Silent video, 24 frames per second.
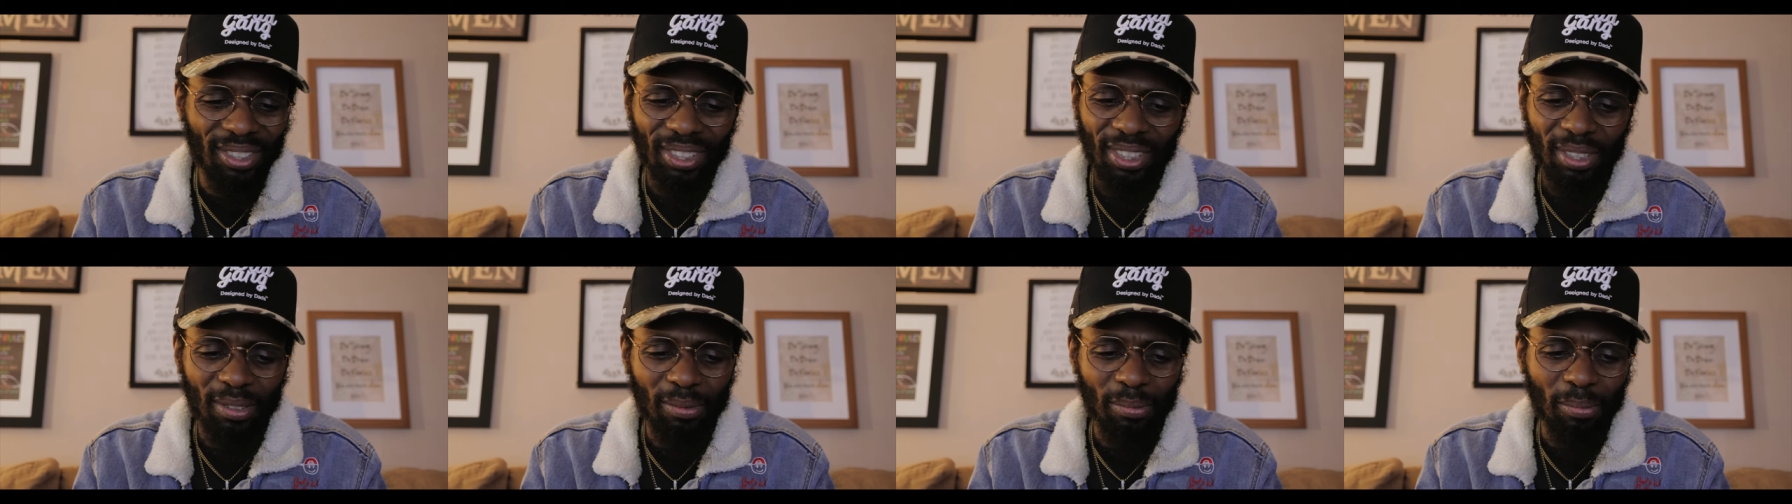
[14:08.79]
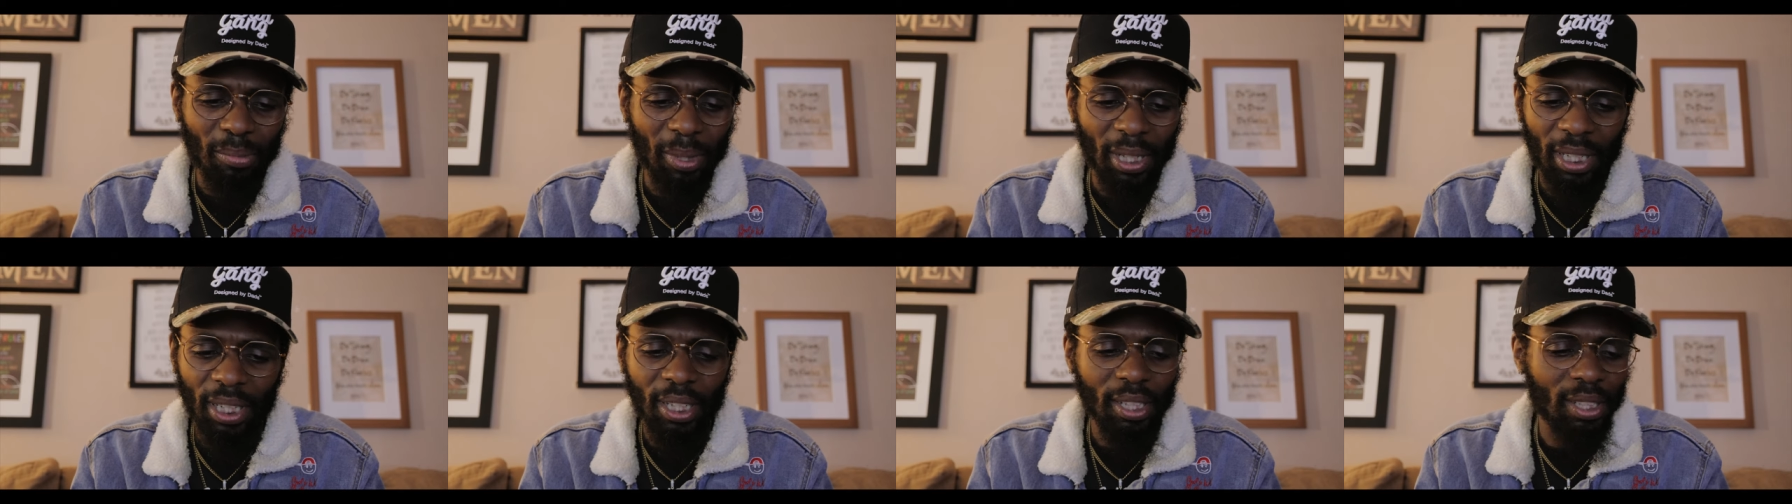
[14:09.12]
it's
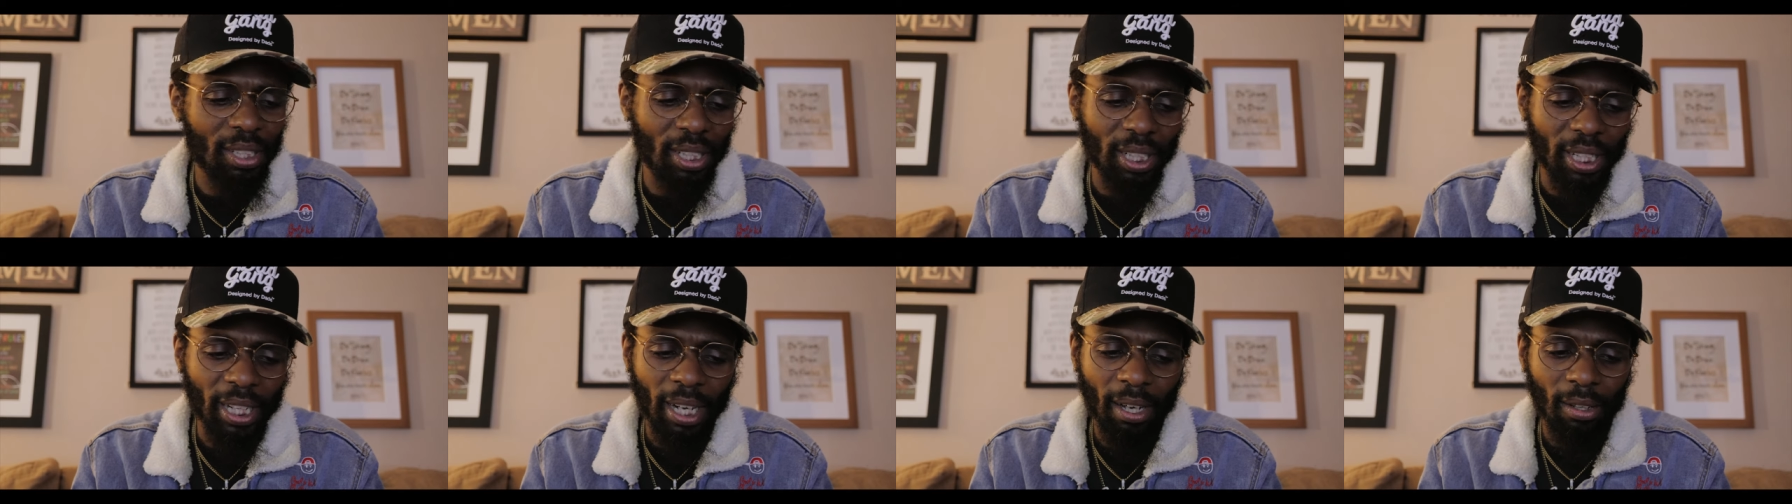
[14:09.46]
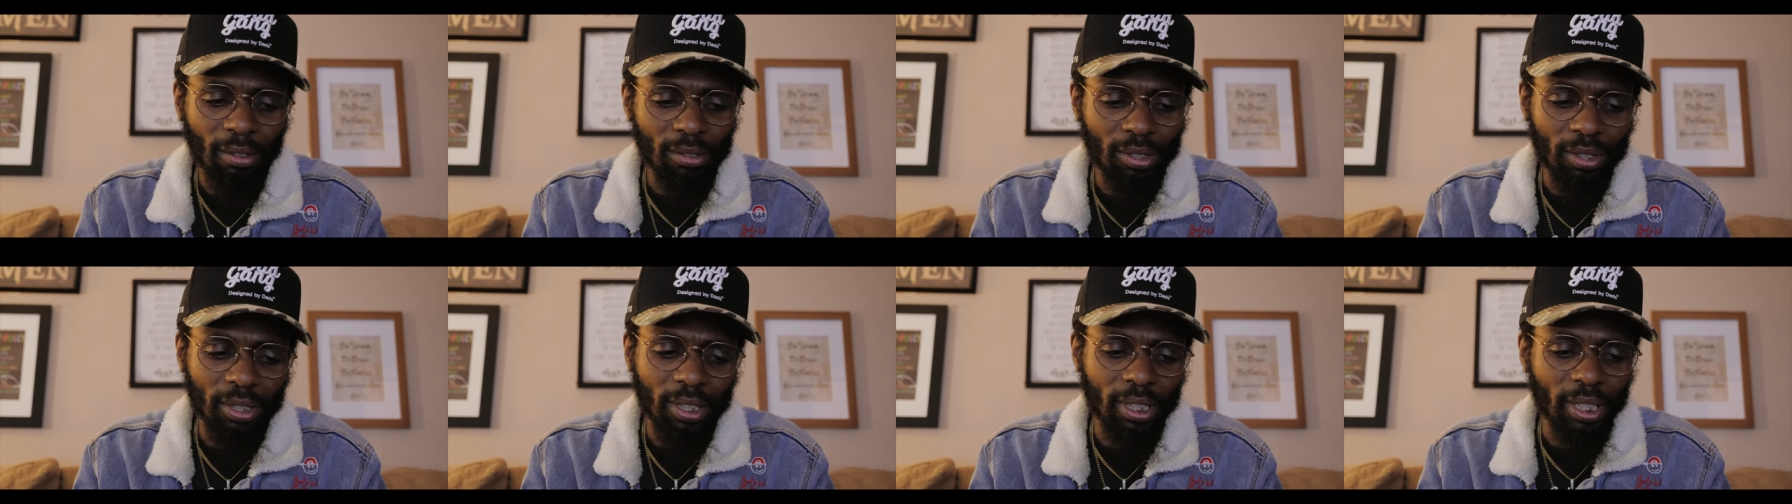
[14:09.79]
in many of the
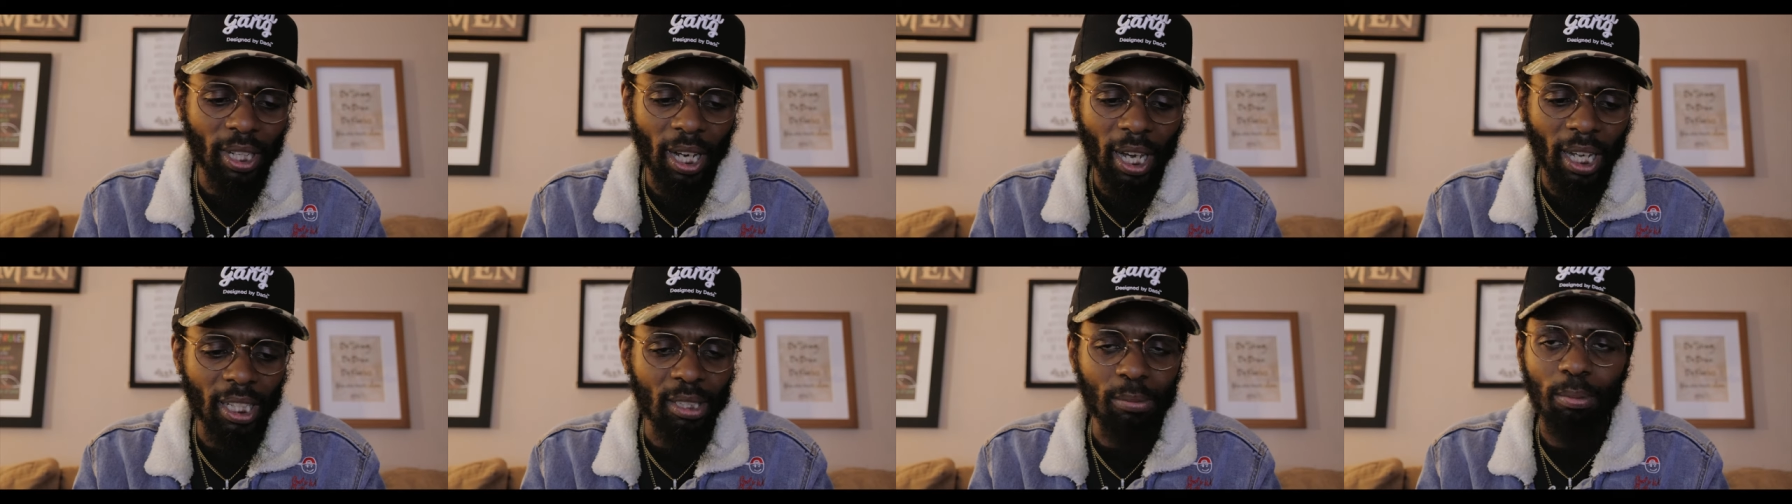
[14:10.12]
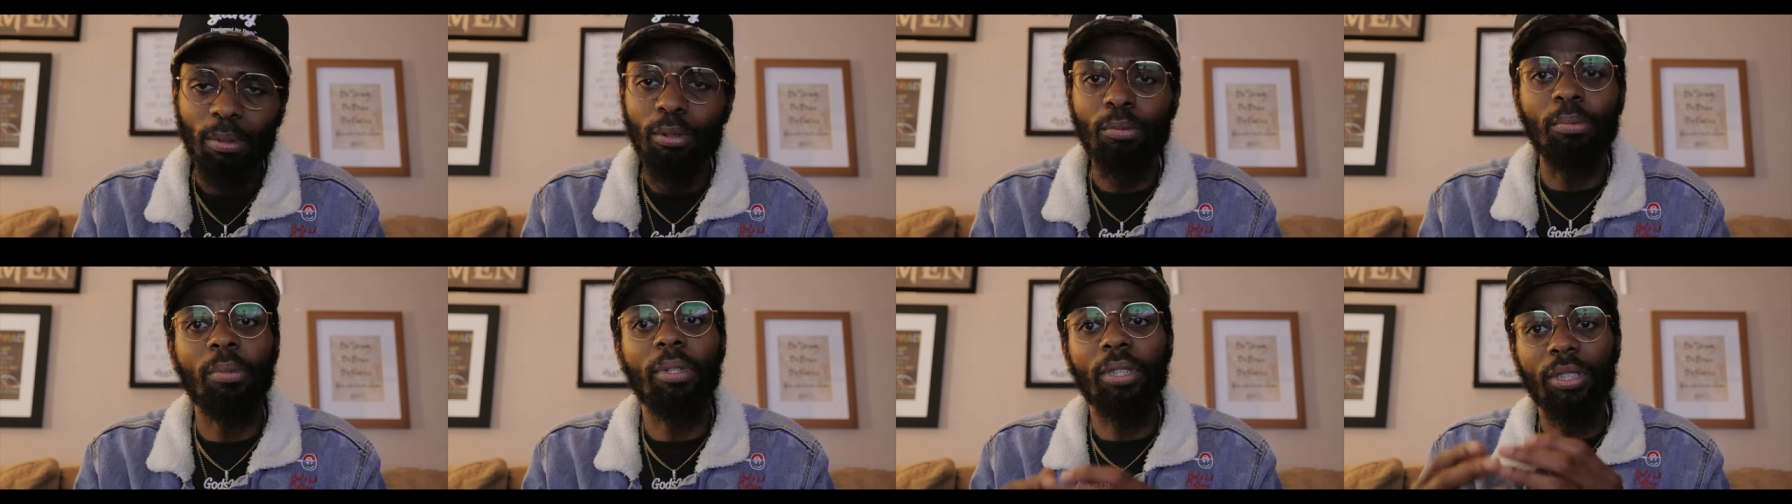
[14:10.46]
accounts of the
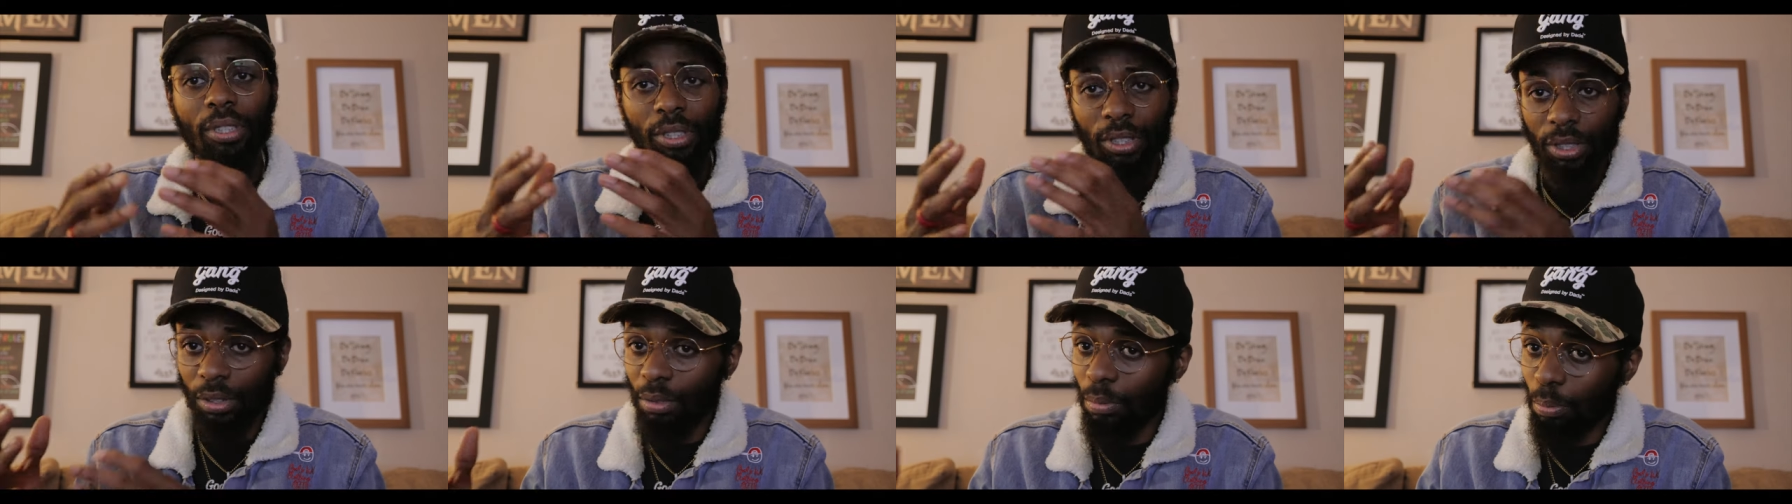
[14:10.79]
gospel, but